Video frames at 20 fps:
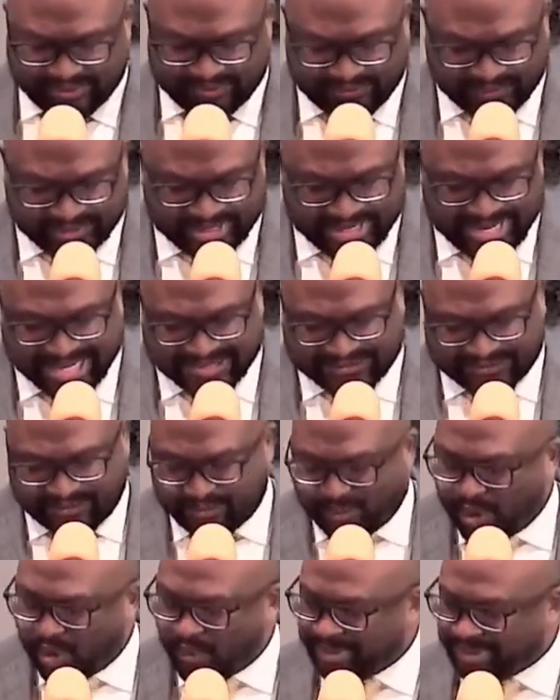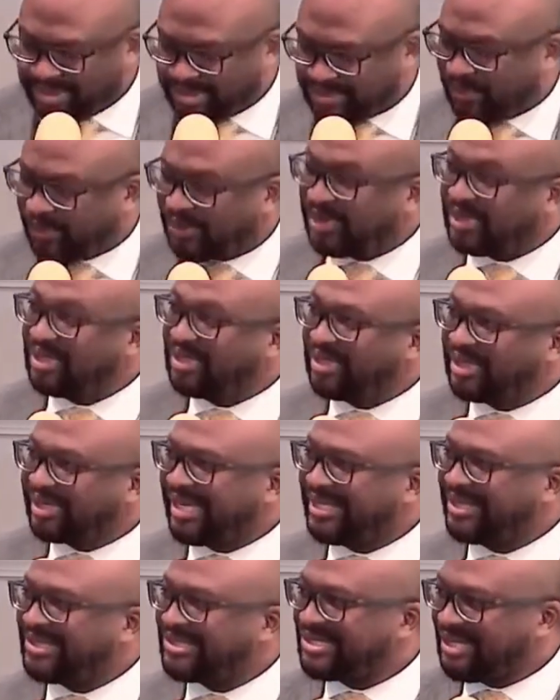For the next few moments, we're going to look
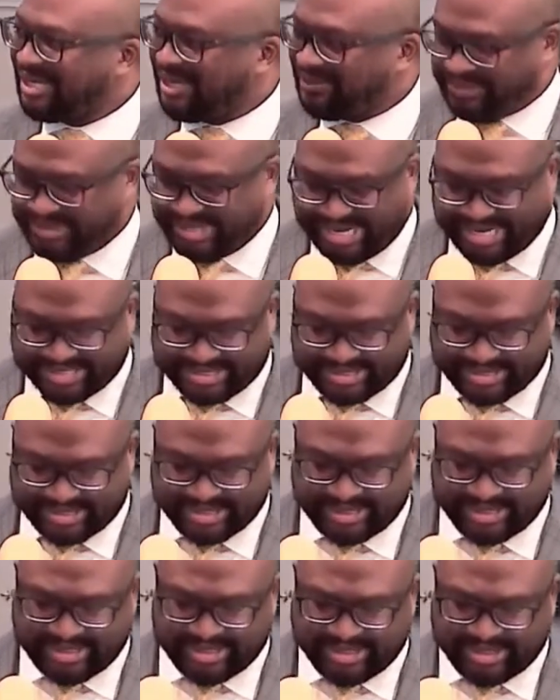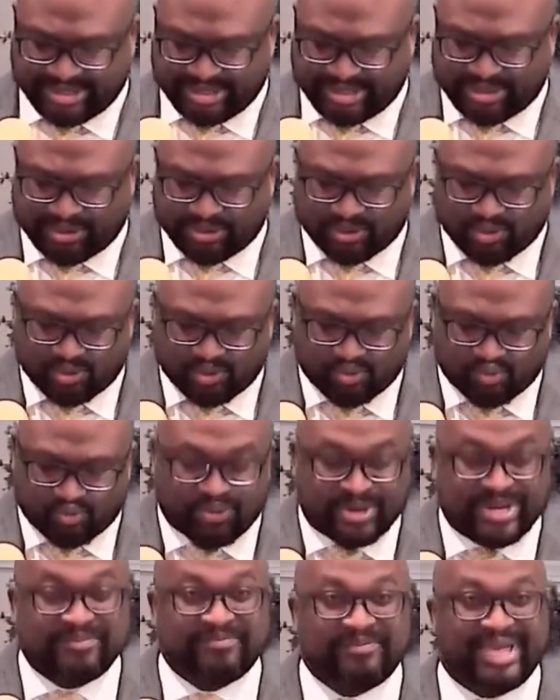at the subject,
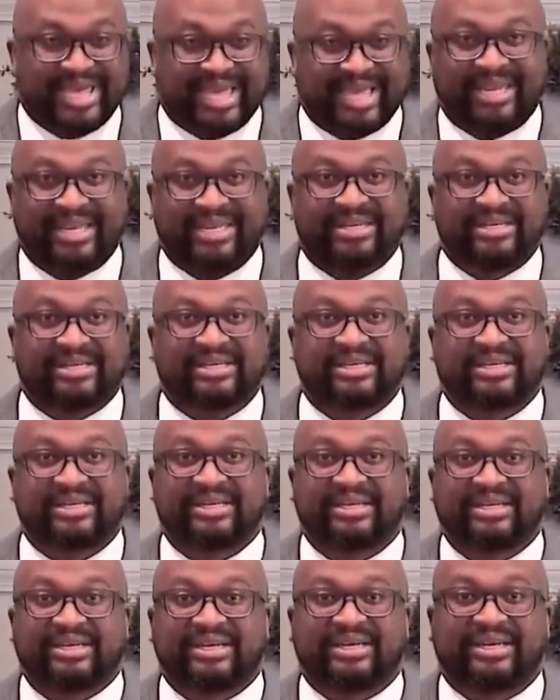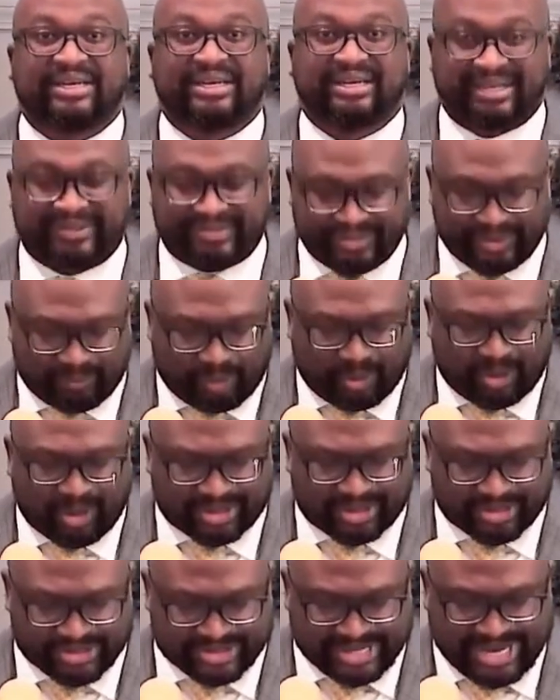remade in the
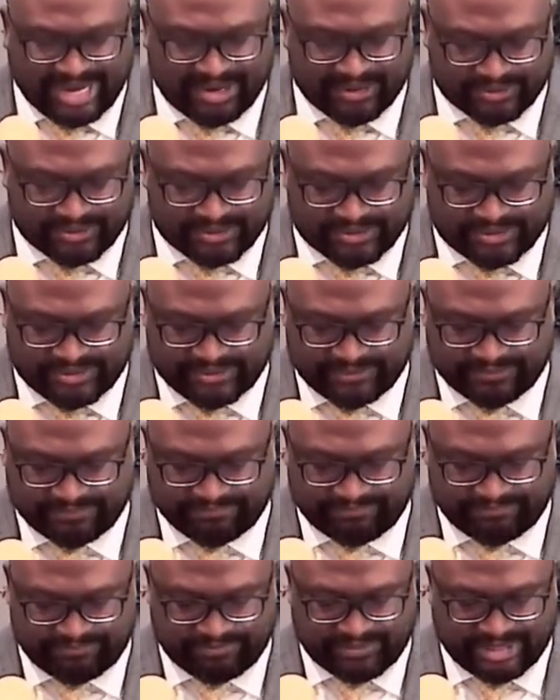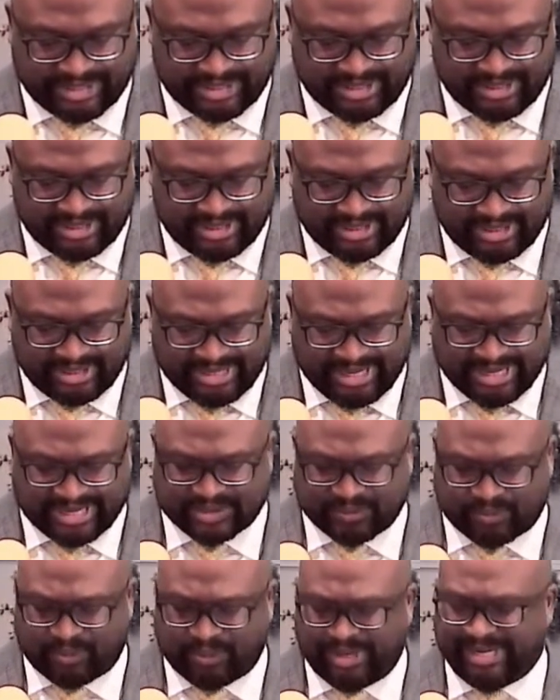potter's house. Let
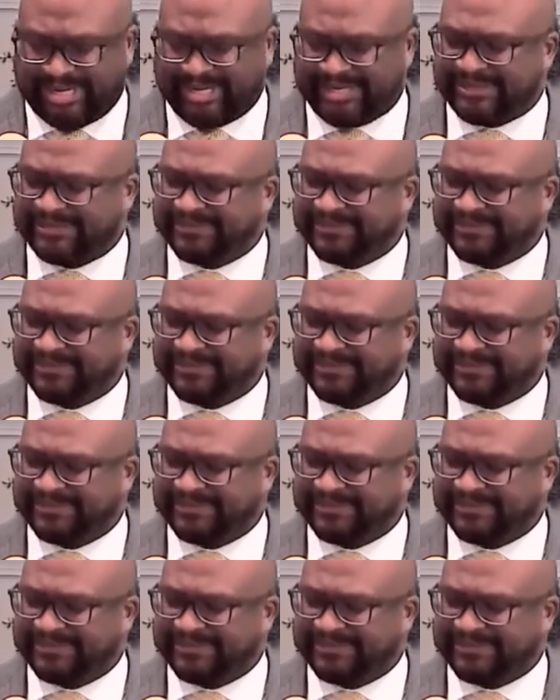us pray.